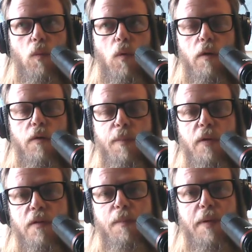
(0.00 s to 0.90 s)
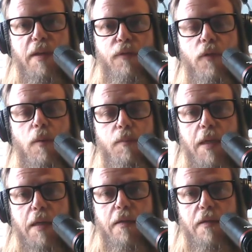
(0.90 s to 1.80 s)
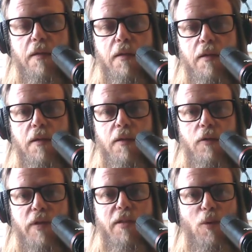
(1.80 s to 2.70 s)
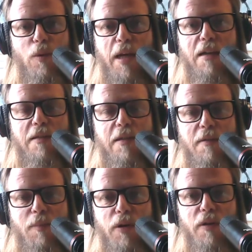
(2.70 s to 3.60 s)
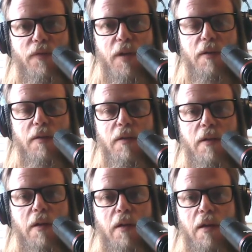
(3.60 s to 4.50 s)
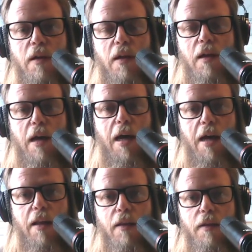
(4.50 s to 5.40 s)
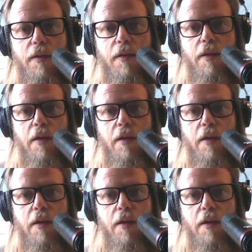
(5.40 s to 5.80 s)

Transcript: was possibly from this critical analysis point of view, and